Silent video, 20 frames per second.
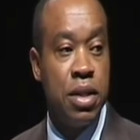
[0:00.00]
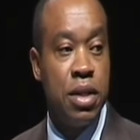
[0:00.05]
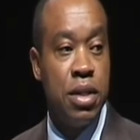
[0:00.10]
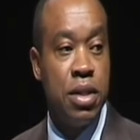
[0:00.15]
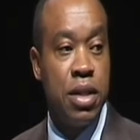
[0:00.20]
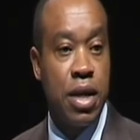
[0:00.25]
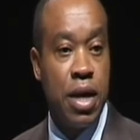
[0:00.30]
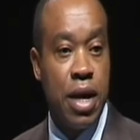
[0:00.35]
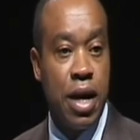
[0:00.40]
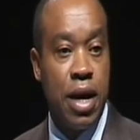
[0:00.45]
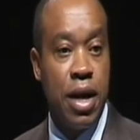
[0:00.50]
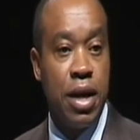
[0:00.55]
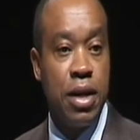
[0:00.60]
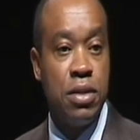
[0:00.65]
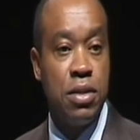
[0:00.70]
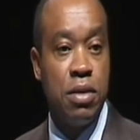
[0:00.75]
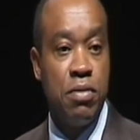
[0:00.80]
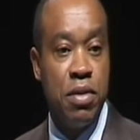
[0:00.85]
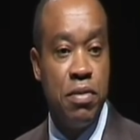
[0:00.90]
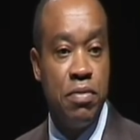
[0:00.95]
the
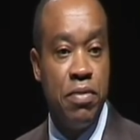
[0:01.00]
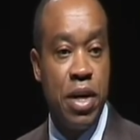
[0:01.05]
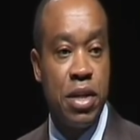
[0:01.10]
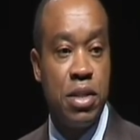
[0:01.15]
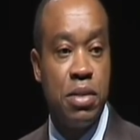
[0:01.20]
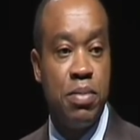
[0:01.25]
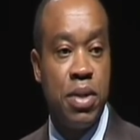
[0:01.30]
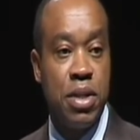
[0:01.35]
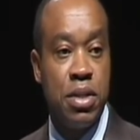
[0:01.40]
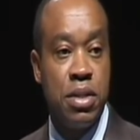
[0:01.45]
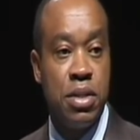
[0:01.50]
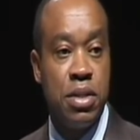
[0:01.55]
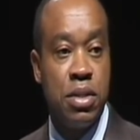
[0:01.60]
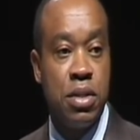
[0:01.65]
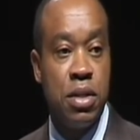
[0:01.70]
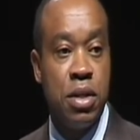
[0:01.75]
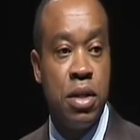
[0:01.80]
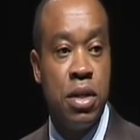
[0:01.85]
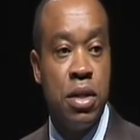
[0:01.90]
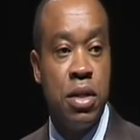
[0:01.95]
kinds of investments
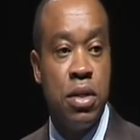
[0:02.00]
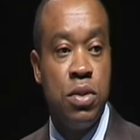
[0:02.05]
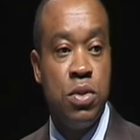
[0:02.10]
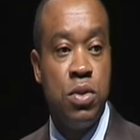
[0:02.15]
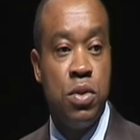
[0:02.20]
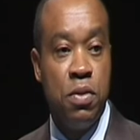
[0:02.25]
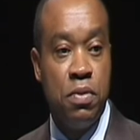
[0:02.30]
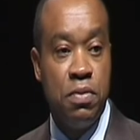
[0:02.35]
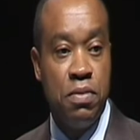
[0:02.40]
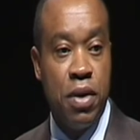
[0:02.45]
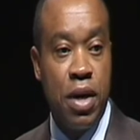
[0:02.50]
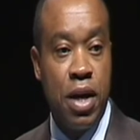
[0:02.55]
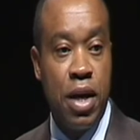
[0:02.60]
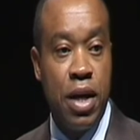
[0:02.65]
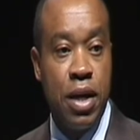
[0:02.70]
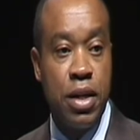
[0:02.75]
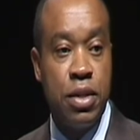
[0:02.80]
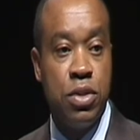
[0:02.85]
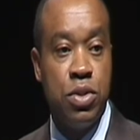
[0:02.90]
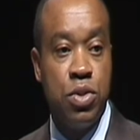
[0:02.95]
to
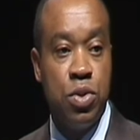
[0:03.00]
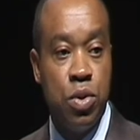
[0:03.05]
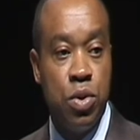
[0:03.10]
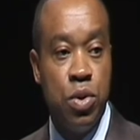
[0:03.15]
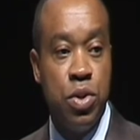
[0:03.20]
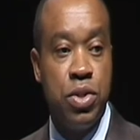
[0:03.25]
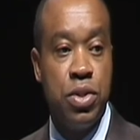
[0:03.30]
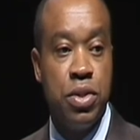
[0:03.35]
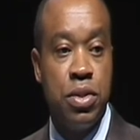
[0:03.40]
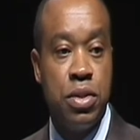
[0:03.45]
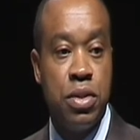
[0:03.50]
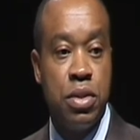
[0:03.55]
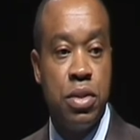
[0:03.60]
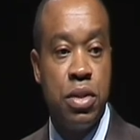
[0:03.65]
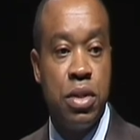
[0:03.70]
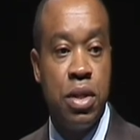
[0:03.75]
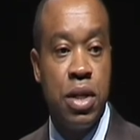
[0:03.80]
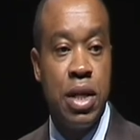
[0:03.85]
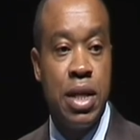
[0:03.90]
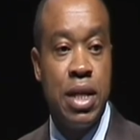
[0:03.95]
find solutions
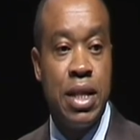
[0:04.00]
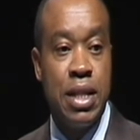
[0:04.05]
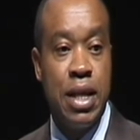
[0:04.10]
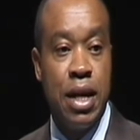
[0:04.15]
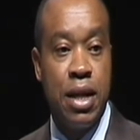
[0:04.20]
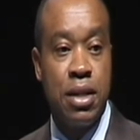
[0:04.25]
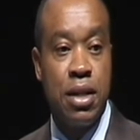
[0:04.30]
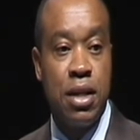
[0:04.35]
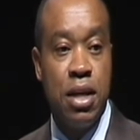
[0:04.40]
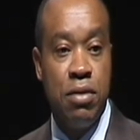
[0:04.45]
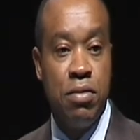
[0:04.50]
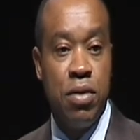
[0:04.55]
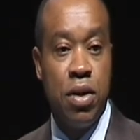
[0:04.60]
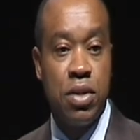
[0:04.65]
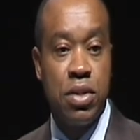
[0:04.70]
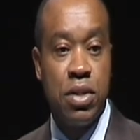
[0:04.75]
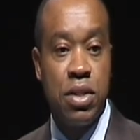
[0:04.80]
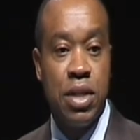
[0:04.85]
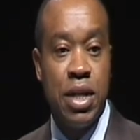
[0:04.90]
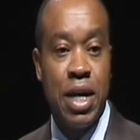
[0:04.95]
that give
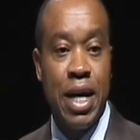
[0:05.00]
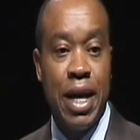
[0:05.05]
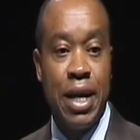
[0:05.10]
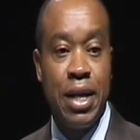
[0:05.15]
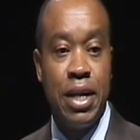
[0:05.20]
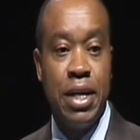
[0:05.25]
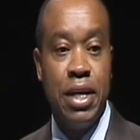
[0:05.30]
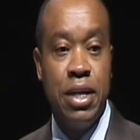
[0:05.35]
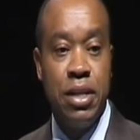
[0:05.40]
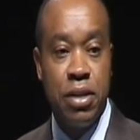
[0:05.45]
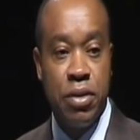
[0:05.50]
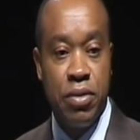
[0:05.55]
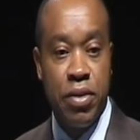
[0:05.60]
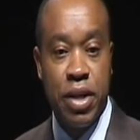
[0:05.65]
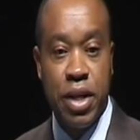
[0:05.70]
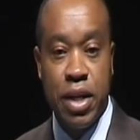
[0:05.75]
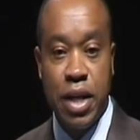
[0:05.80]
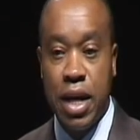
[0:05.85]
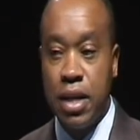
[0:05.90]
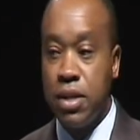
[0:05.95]
us an
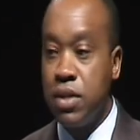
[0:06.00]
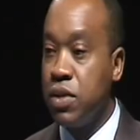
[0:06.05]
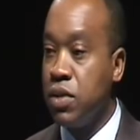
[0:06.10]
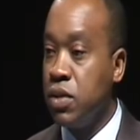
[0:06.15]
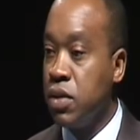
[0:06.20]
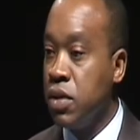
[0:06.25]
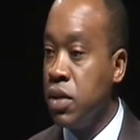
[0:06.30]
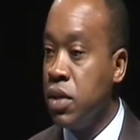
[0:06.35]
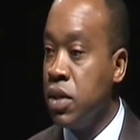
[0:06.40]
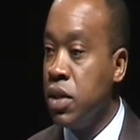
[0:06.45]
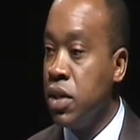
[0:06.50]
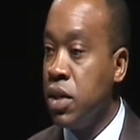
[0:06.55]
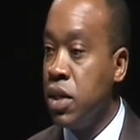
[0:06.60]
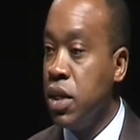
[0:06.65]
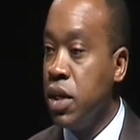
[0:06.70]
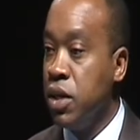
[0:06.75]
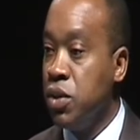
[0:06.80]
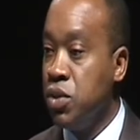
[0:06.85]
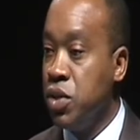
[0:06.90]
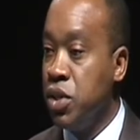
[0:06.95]
integrated answer
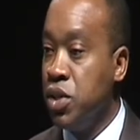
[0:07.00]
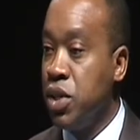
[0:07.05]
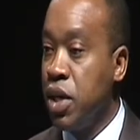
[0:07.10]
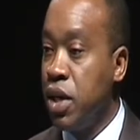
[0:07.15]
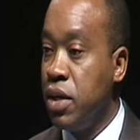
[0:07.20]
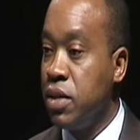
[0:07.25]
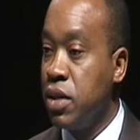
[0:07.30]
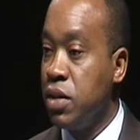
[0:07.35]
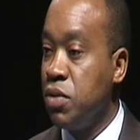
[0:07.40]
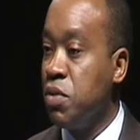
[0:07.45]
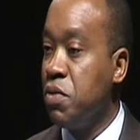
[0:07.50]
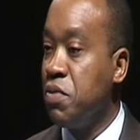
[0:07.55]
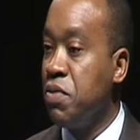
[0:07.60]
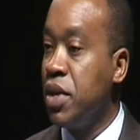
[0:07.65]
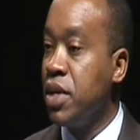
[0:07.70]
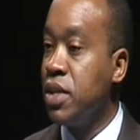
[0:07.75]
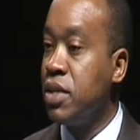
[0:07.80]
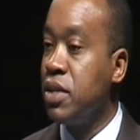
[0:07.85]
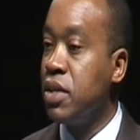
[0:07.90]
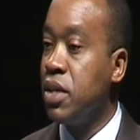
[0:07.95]
into the challenge that we
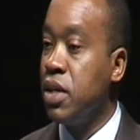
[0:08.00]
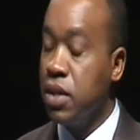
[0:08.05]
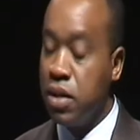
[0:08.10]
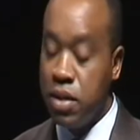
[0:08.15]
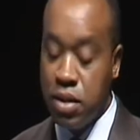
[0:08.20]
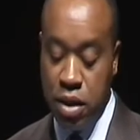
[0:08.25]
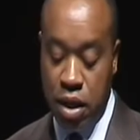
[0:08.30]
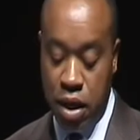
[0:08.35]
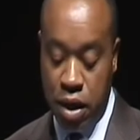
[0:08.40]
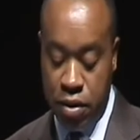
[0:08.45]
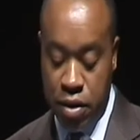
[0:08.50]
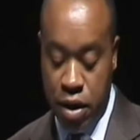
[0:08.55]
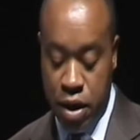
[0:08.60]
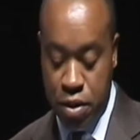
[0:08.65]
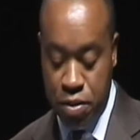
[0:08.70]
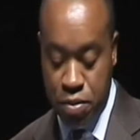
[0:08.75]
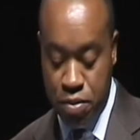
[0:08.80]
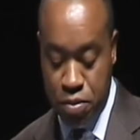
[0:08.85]
face in this area?